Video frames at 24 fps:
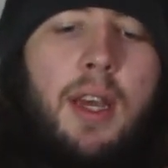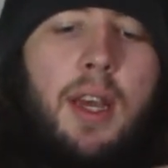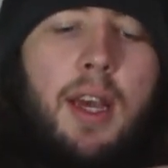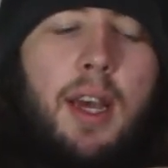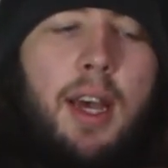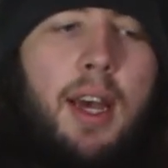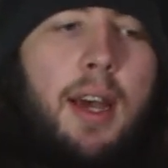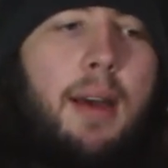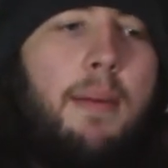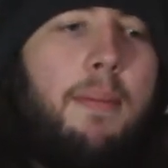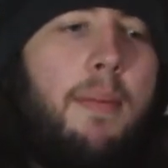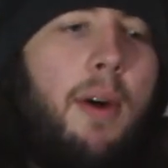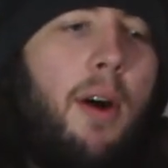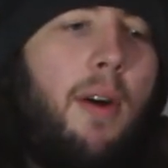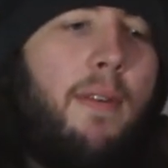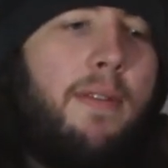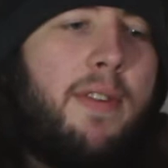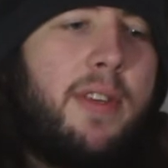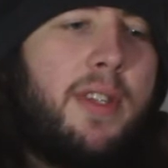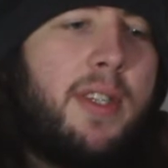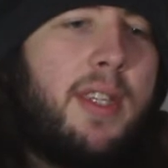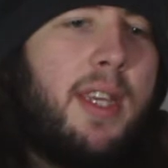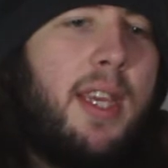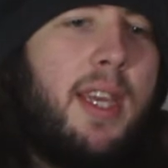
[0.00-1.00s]

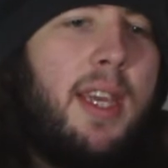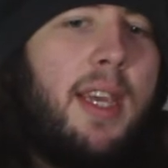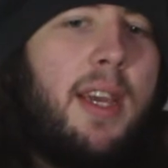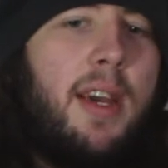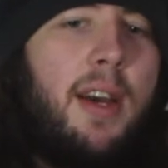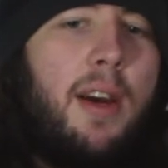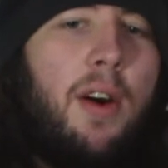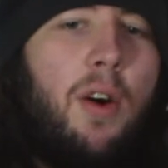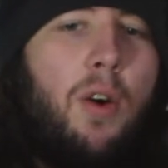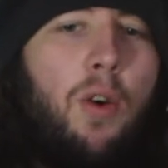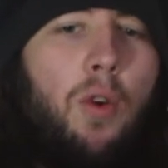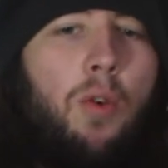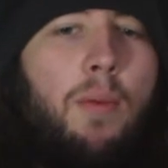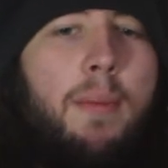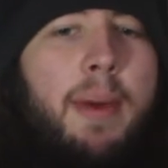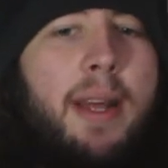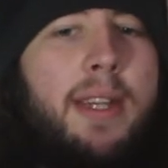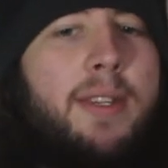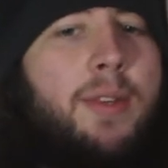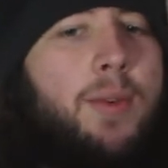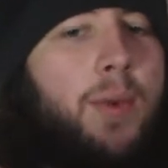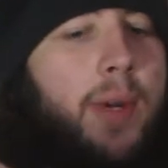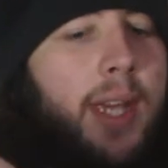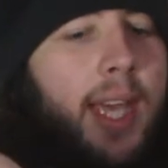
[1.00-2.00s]
Obviously, all
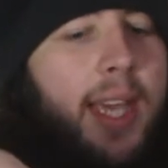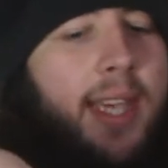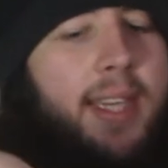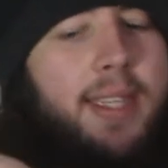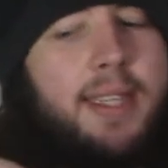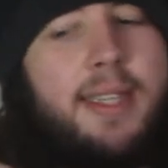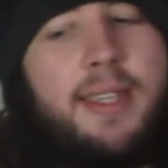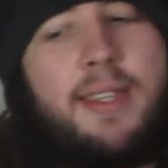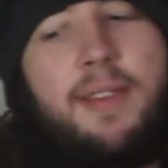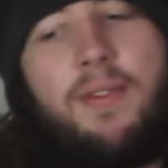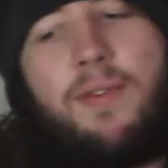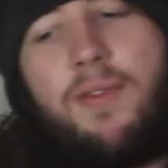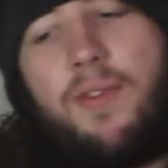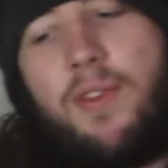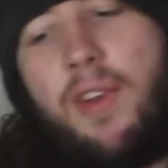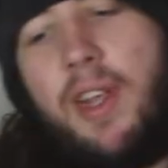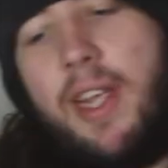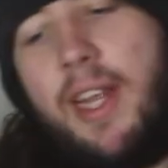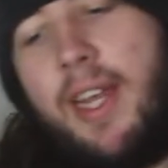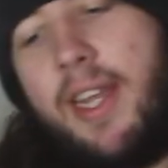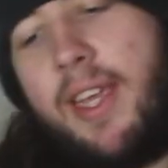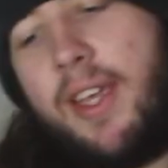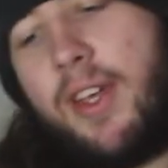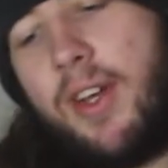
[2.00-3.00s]
metal cases are
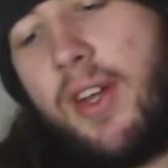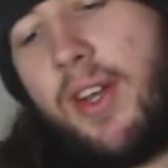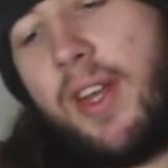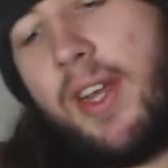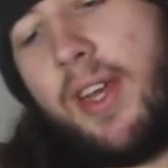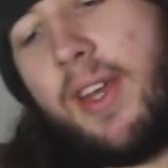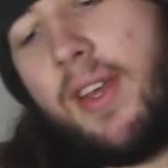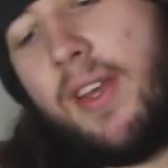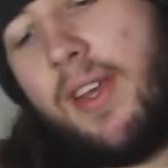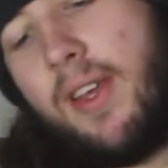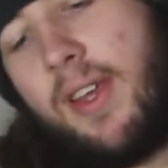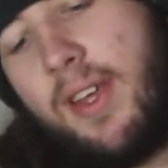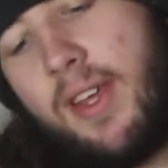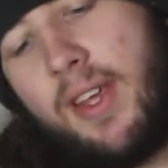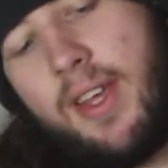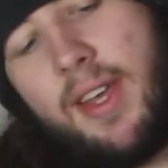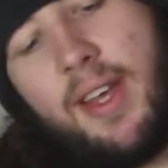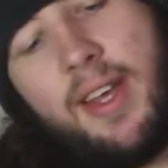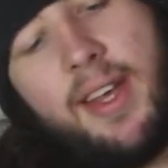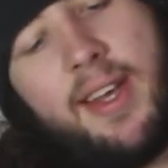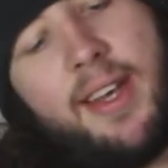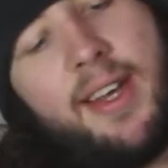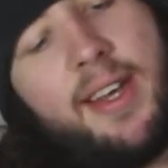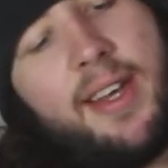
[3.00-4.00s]
really good at
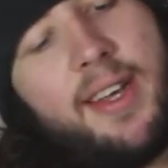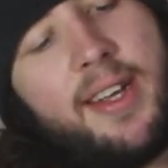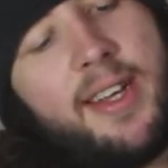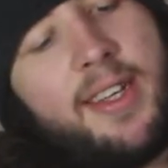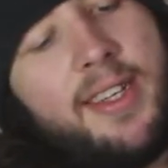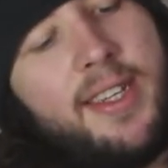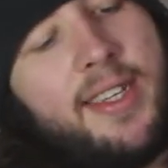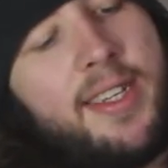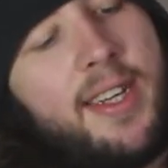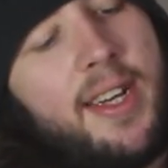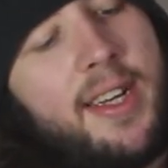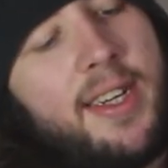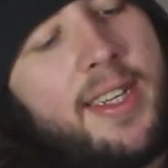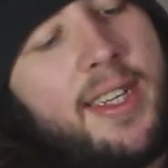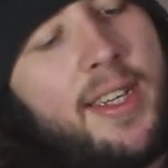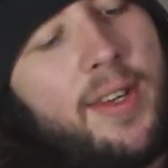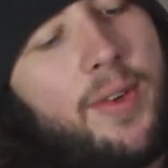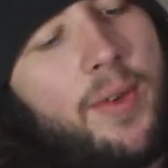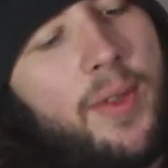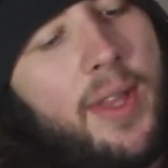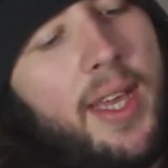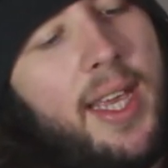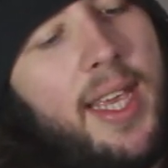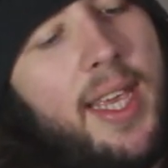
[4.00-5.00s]
conducting
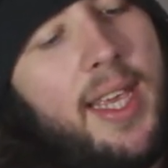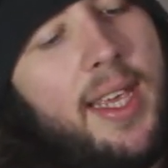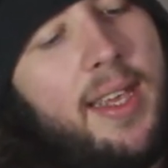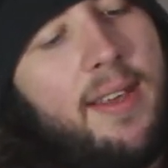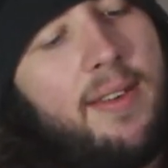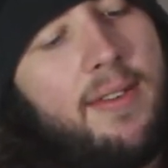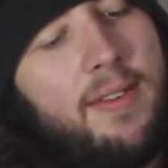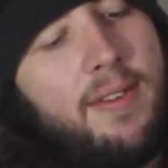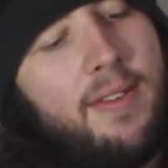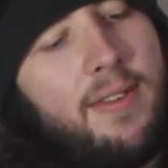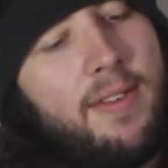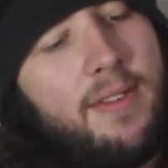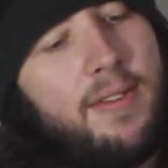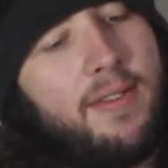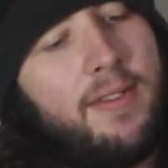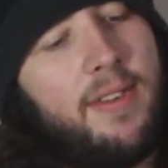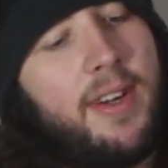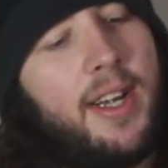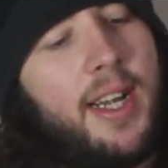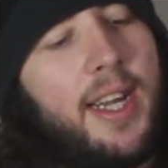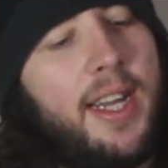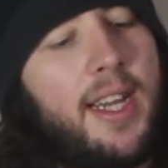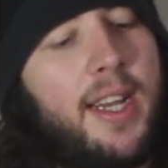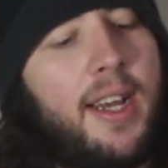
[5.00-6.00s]
all the heat
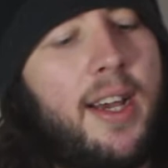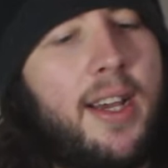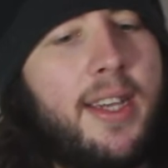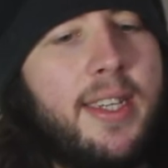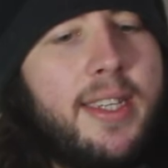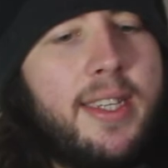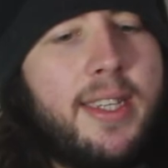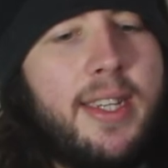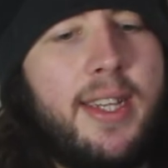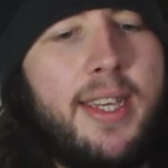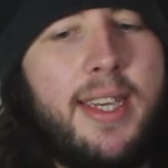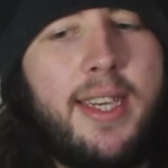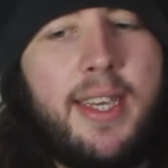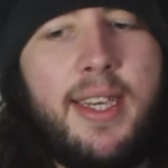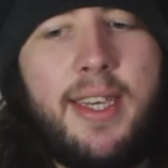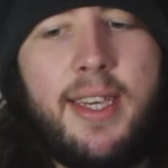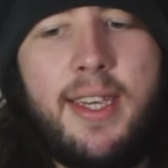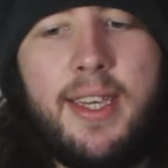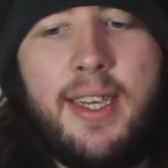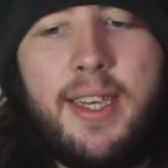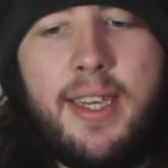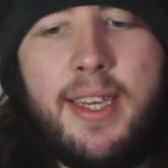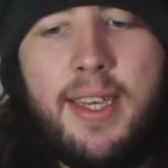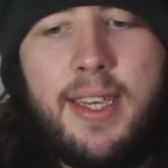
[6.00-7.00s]
really nicely.
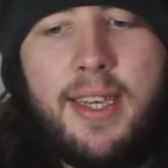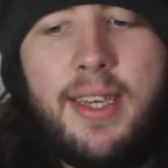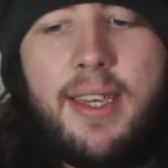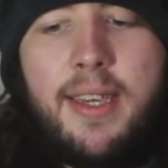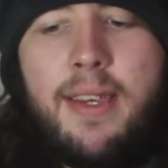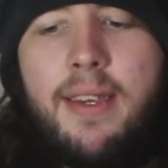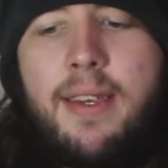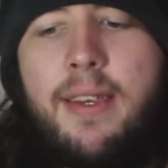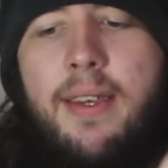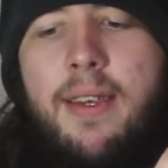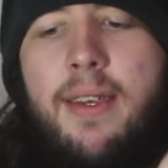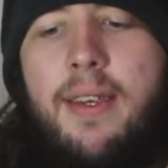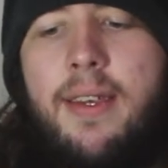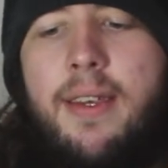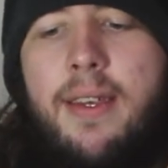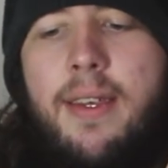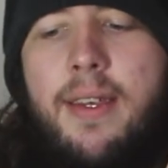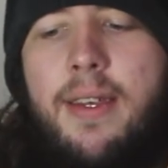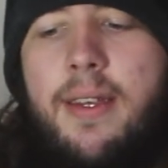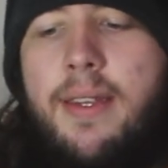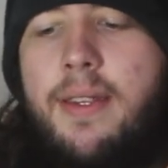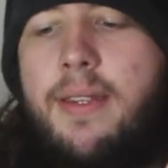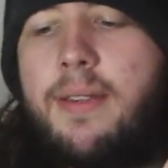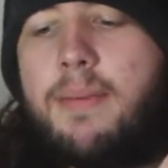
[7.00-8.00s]

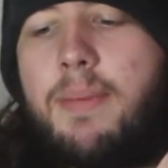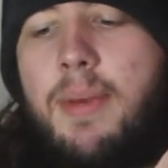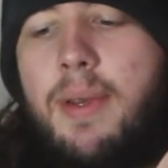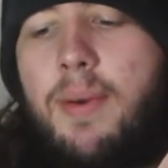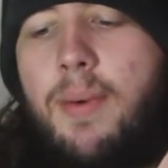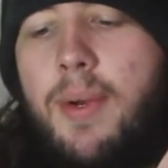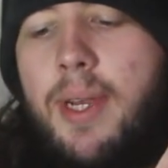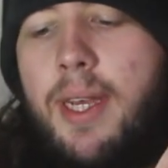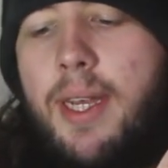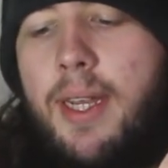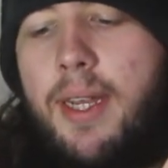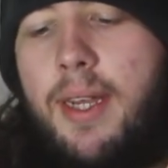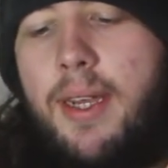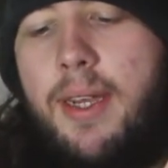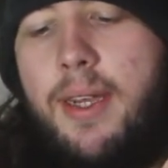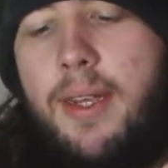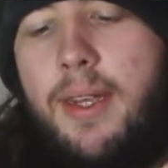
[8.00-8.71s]
That's a bit weird.